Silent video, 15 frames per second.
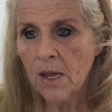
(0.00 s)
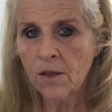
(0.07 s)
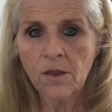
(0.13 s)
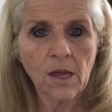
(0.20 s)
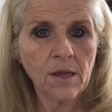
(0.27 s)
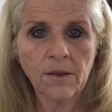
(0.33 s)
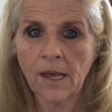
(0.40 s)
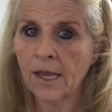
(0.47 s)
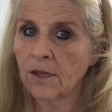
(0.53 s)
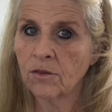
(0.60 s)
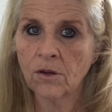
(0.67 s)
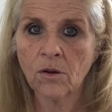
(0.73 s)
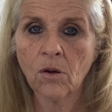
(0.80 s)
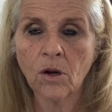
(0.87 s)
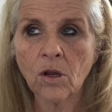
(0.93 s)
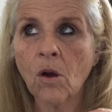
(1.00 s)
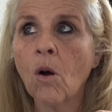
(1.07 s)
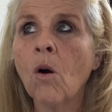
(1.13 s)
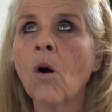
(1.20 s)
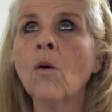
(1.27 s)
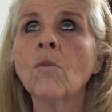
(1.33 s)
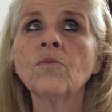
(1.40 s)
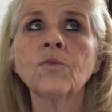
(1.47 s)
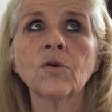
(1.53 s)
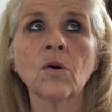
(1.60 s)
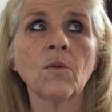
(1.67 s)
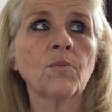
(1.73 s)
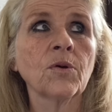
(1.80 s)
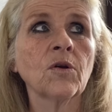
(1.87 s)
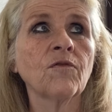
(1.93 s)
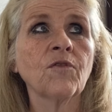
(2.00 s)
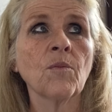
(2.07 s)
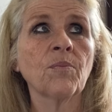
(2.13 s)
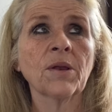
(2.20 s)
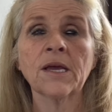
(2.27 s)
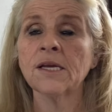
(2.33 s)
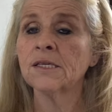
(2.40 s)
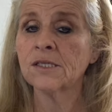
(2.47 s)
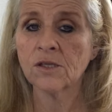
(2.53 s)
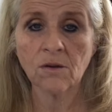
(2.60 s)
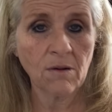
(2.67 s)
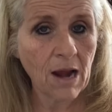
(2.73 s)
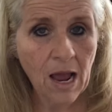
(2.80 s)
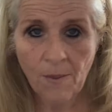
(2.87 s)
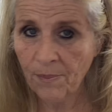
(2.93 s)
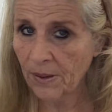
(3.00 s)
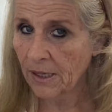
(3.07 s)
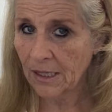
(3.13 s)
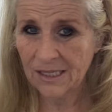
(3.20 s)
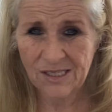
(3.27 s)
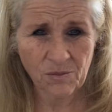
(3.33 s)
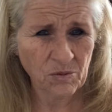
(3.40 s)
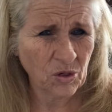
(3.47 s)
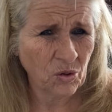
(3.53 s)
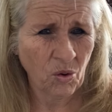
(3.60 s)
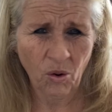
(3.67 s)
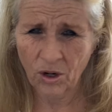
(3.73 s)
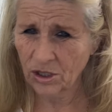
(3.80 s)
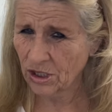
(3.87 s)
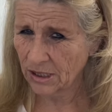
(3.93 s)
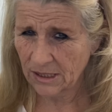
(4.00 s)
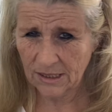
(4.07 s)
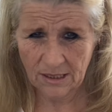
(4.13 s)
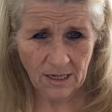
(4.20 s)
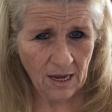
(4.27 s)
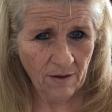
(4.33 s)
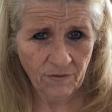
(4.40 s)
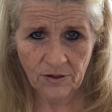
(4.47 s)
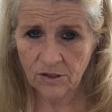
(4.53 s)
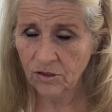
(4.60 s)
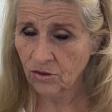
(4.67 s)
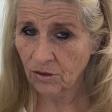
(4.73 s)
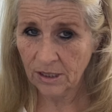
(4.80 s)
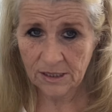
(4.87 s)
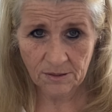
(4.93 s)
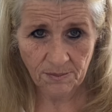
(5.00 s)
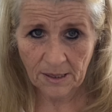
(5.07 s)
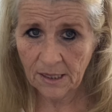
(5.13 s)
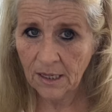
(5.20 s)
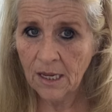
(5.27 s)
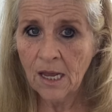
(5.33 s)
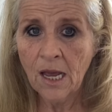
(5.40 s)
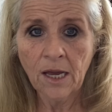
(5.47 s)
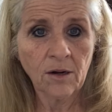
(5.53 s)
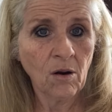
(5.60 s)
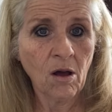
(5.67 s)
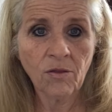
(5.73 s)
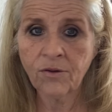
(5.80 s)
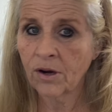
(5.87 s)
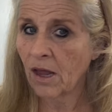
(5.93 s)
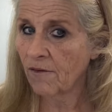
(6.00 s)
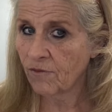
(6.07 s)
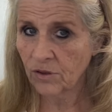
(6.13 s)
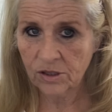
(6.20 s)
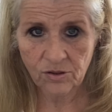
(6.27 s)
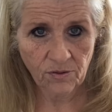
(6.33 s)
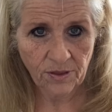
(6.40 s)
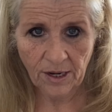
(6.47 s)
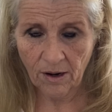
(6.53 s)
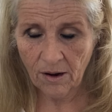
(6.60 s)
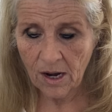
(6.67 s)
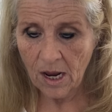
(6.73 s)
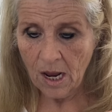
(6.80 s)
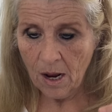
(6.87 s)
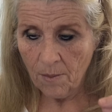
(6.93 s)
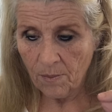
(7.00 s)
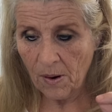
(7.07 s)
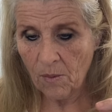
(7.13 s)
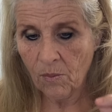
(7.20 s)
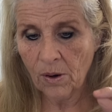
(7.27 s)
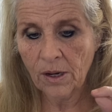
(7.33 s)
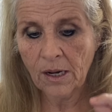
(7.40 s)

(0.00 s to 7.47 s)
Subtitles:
They're going to go home to a beautiful place. They're happy. It's gorgeous in heaven. Trust me. And all their loved ones are there. But